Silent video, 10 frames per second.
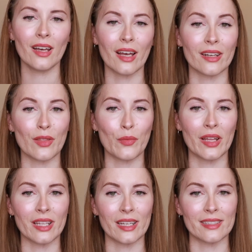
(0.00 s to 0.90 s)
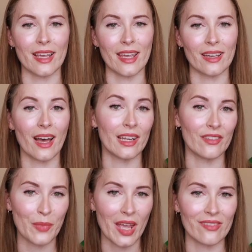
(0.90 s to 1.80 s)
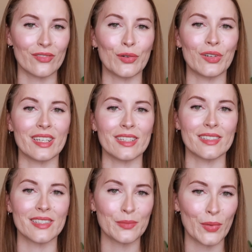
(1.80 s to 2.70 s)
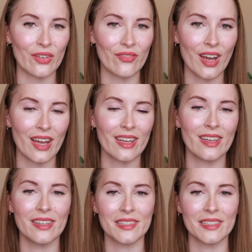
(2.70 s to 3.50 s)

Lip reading: Another one that is a kind of pay for is Spotify.